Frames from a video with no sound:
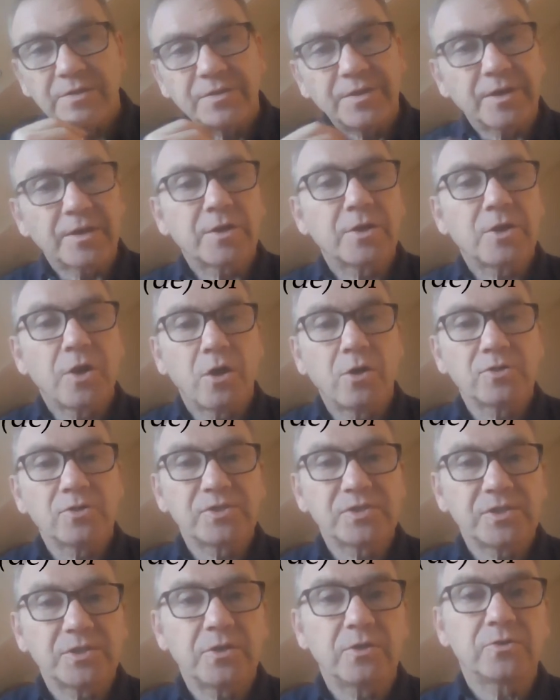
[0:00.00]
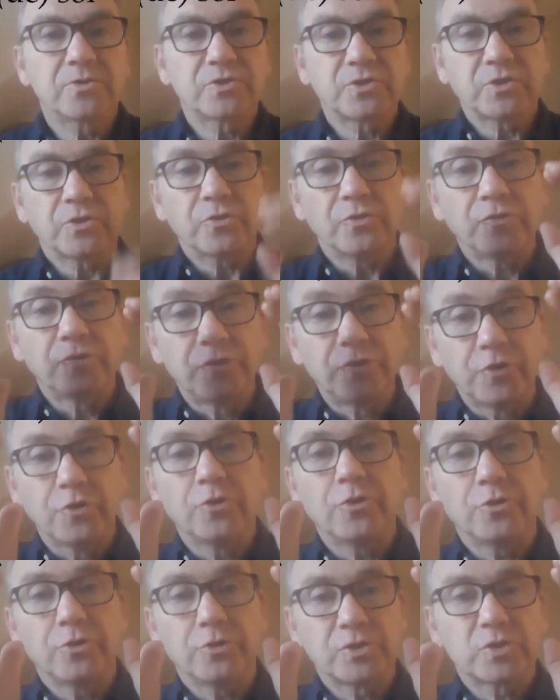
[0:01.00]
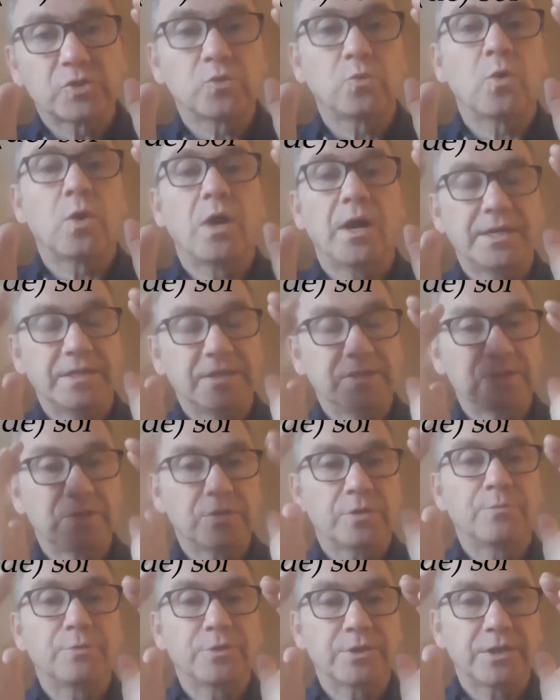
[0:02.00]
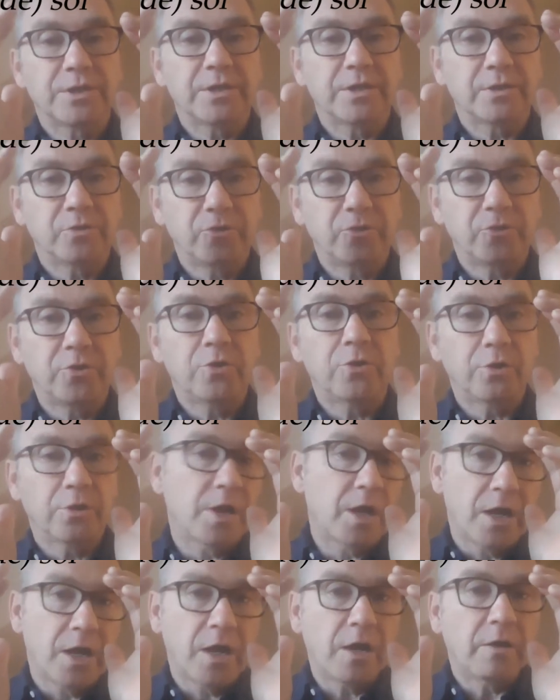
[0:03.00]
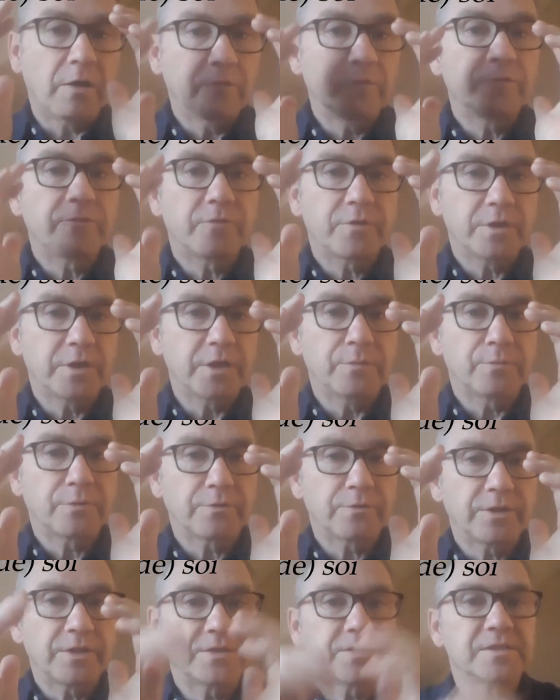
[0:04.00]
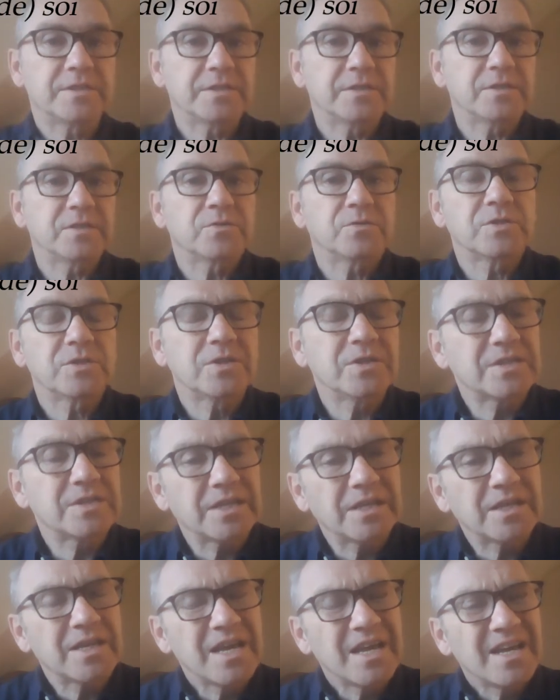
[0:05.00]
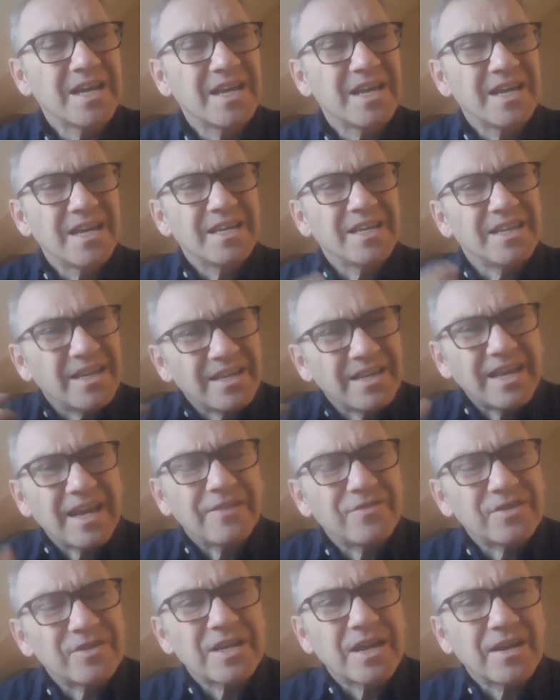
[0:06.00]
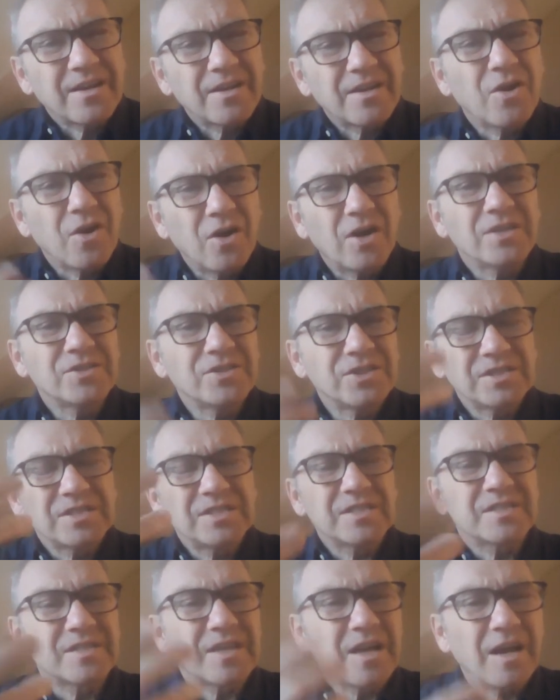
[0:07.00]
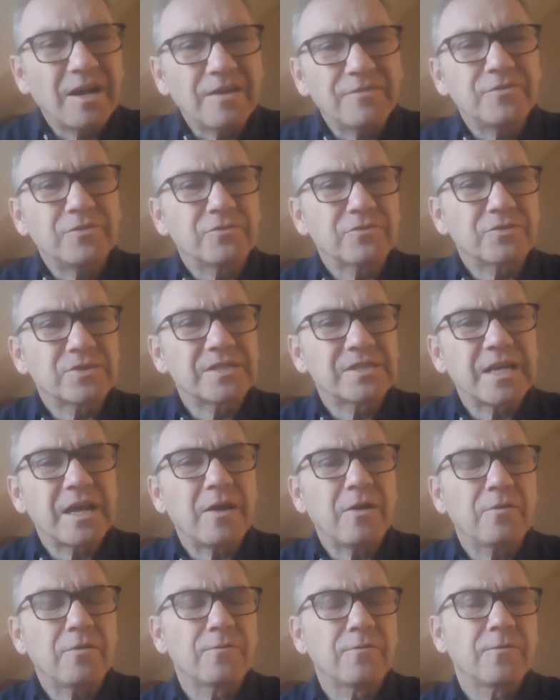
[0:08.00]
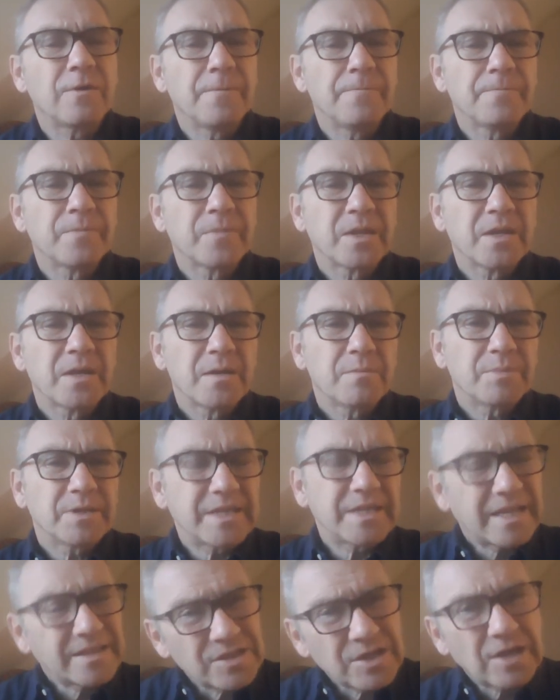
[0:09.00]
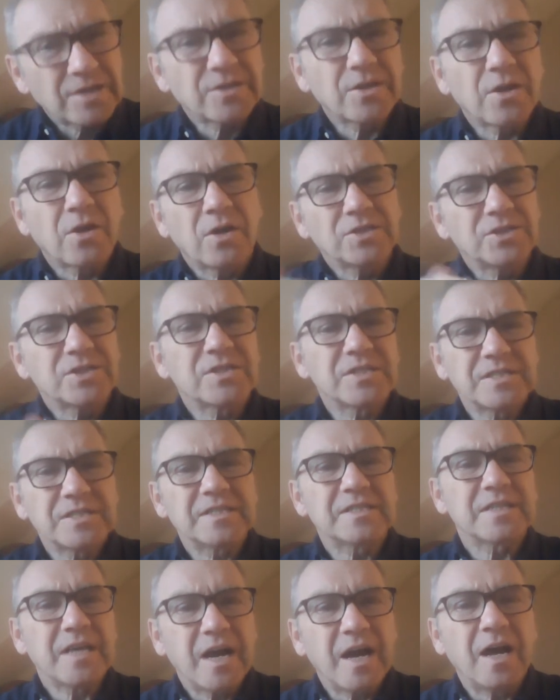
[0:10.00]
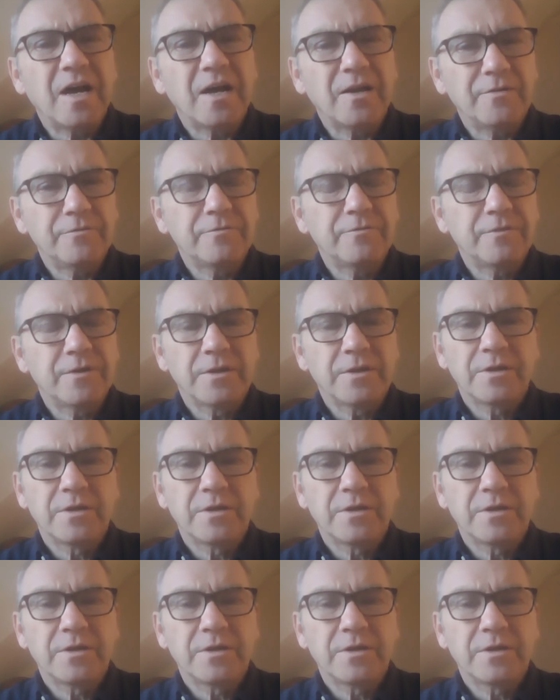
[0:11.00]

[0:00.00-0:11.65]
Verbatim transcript: the conscience de soi, and he's going to put the de of in parentheses. So he's going to say, yeah, you have this kind of consciousness of yourself, but that's not consciousness of